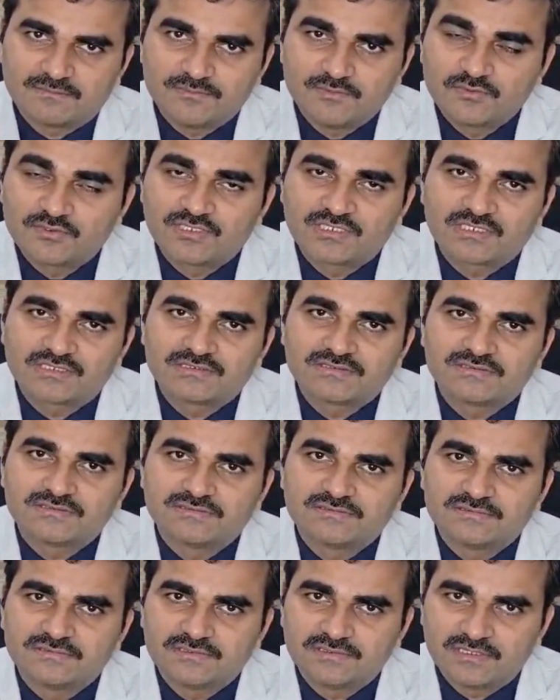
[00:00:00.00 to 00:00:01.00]
Mucor
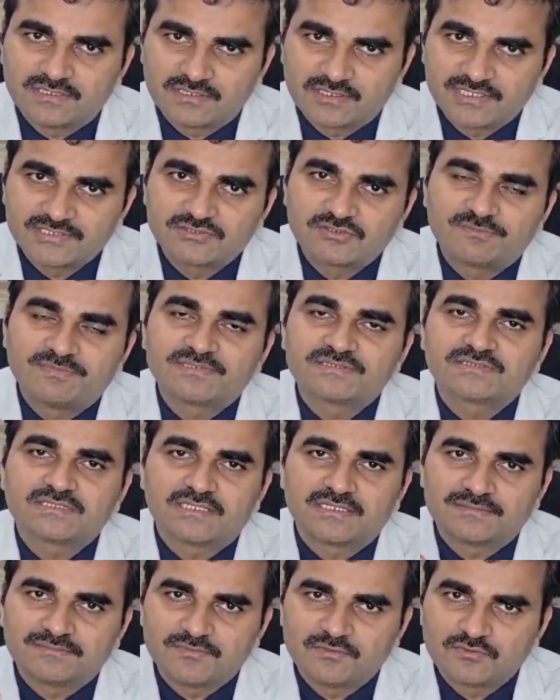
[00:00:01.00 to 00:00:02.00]
rhizopus,
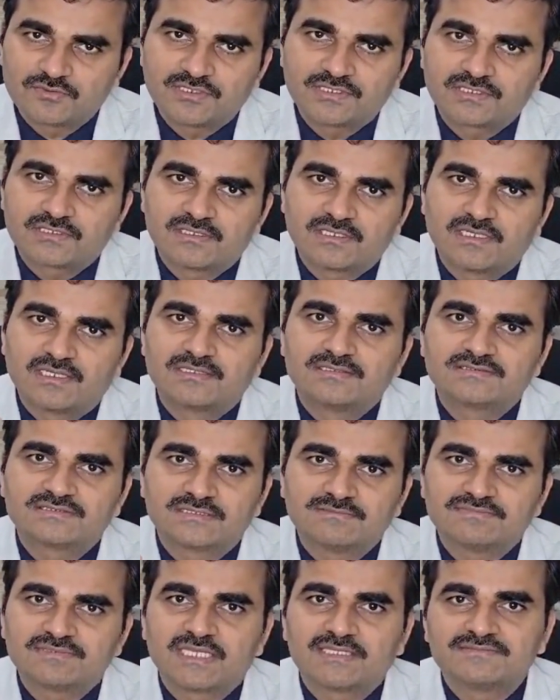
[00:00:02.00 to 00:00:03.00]
Mucor, and
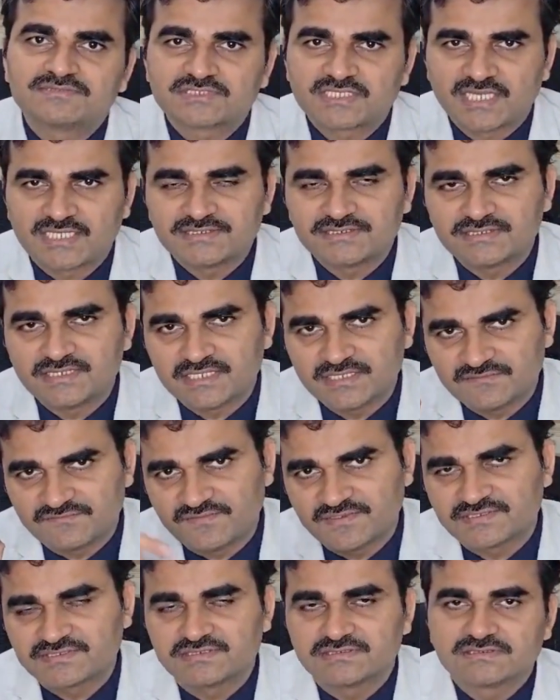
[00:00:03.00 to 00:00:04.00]
sometimes Candida
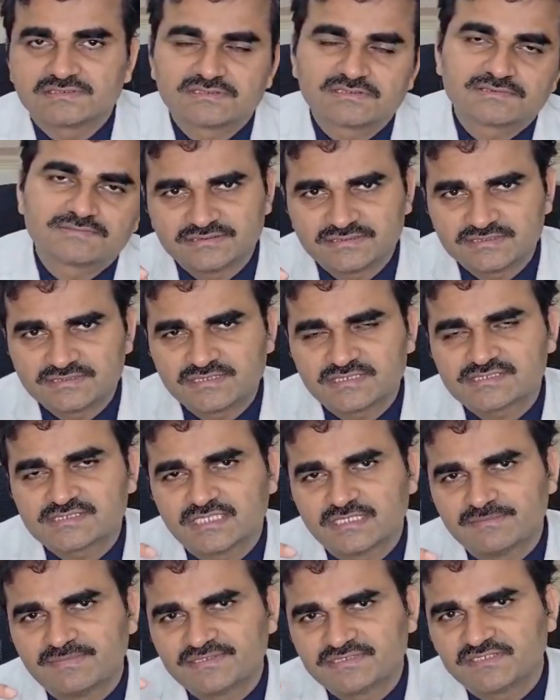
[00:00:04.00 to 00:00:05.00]
infections. Central
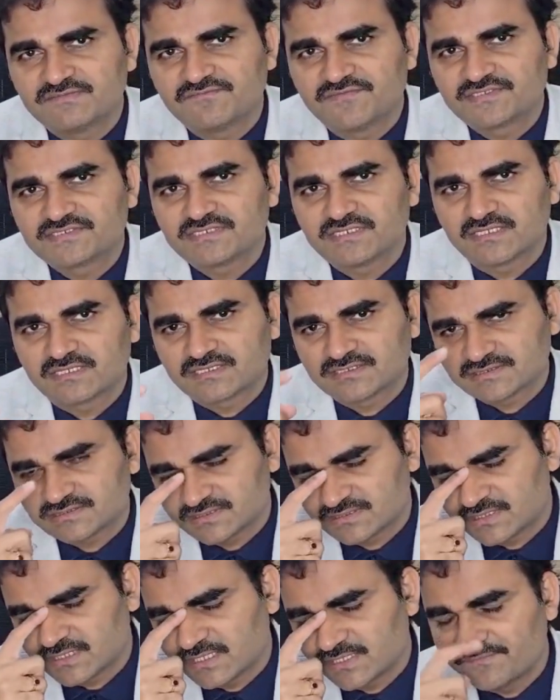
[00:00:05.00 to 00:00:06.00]
skull base infection occurs
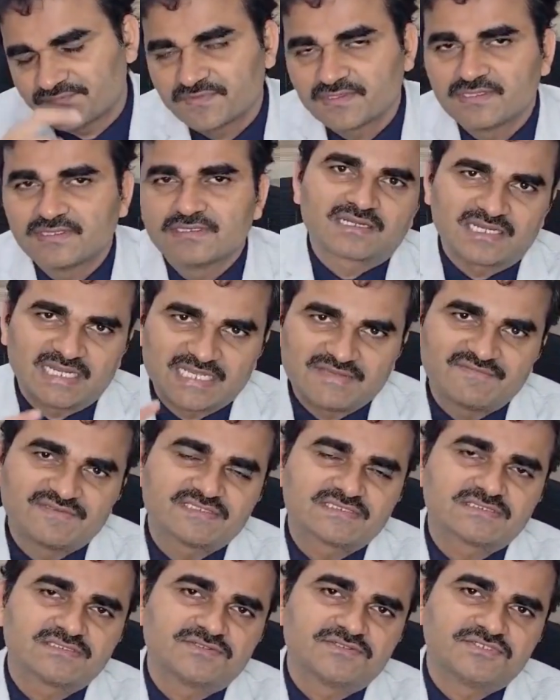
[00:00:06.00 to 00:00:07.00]
in the
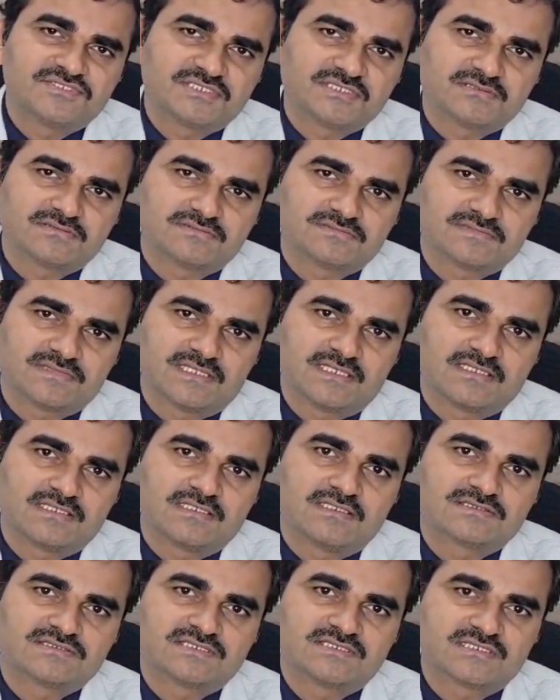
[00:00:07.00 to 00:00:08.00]
clivus region
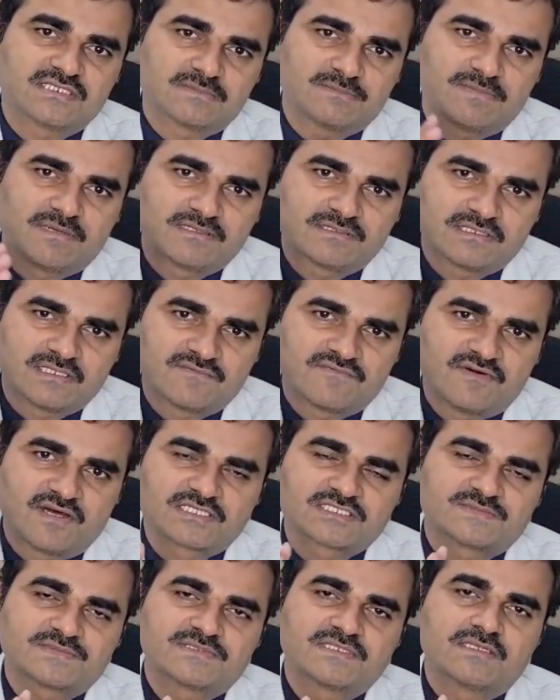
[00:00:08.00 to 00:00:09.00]
and the central part of
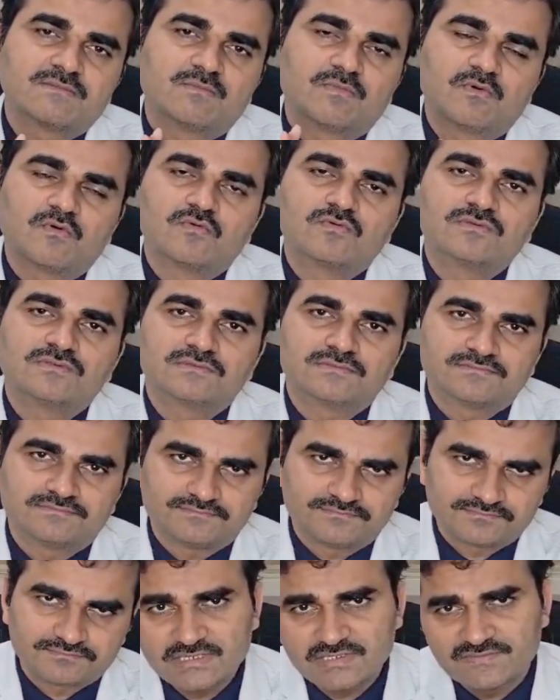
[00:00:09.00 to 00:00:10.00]
occipital bone,
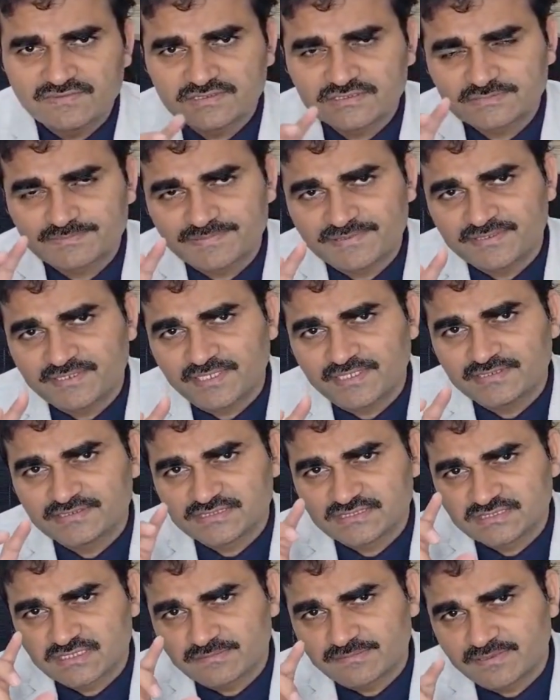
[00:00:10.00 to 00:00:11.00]
even the sphenoid,
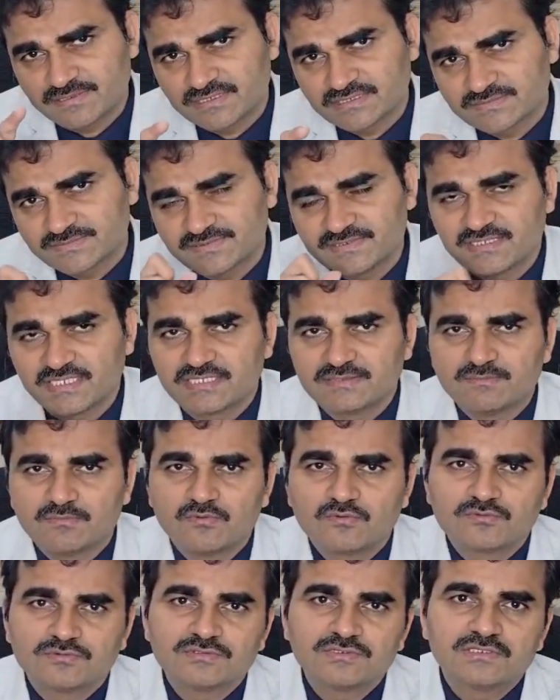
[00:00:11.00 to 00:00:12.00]
central part of sphenoid
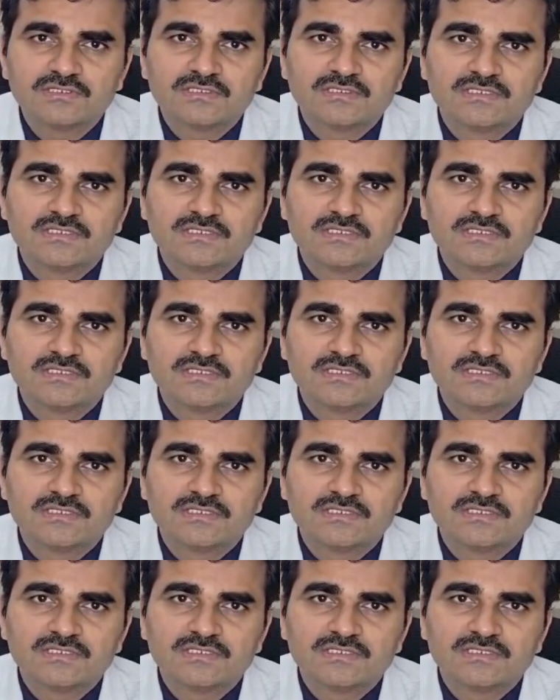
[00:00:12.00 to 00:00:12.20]
bone.